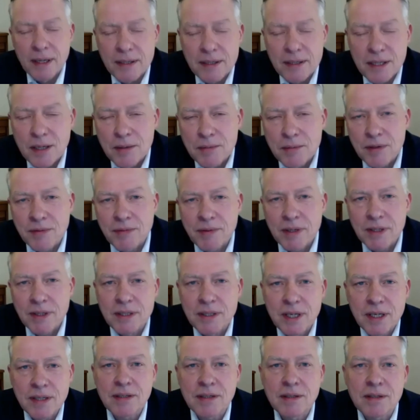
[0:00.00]
terms of
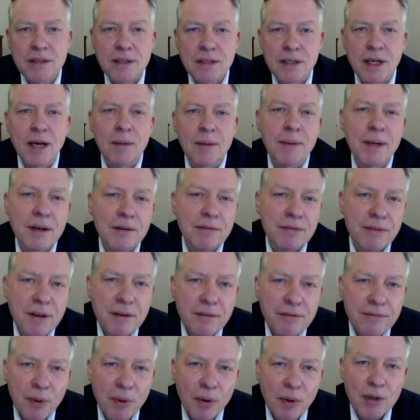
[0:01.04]
consistency, I mean,
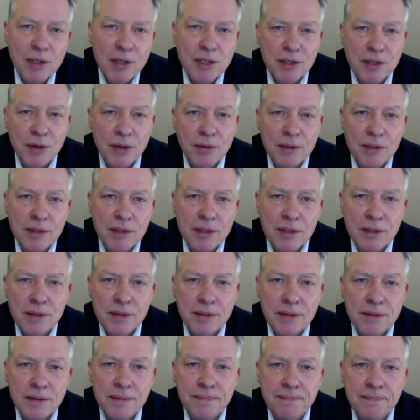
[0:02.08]
if Boris
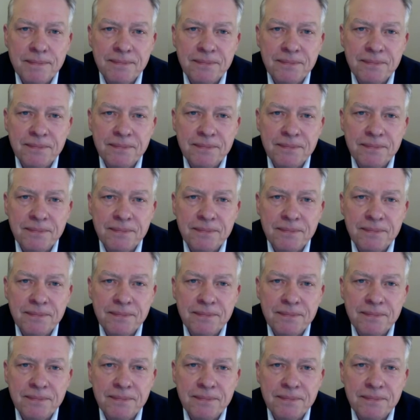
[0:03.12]
Johnson